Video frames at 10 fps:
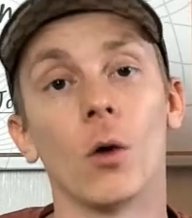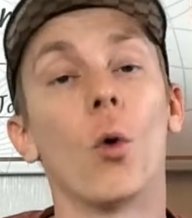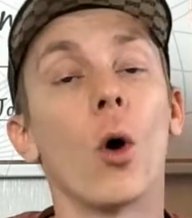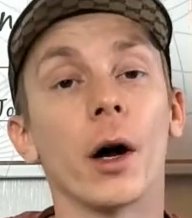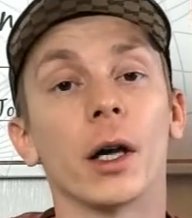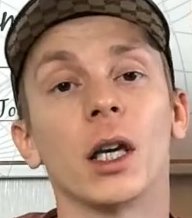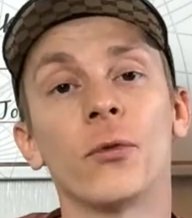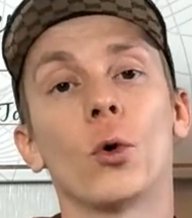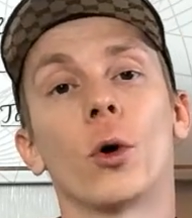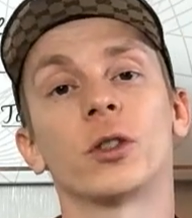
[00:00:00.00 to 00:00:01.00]
or
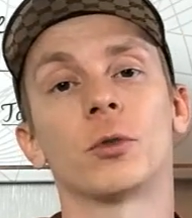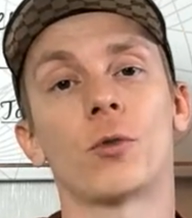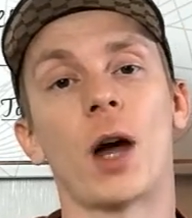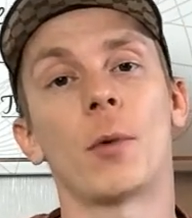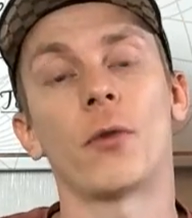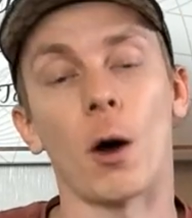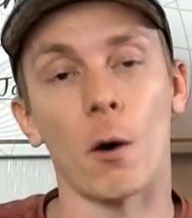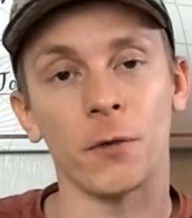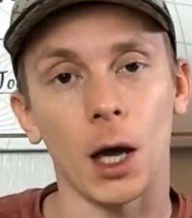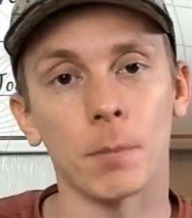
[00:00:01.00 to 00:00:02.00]
if you're a subscriber of
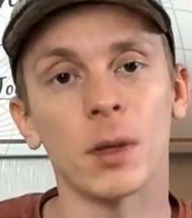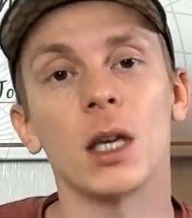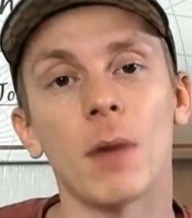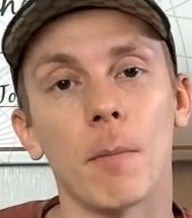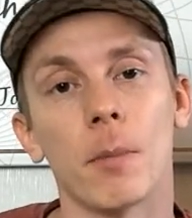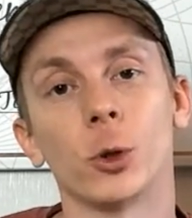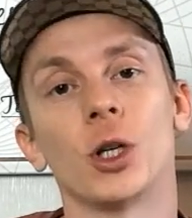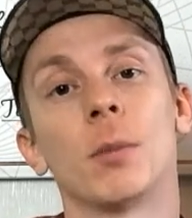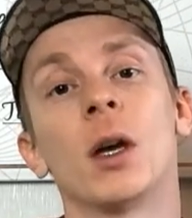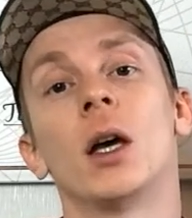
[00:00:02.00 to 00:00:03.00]
our VIP
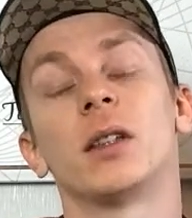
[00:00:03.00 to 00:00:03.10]
membership,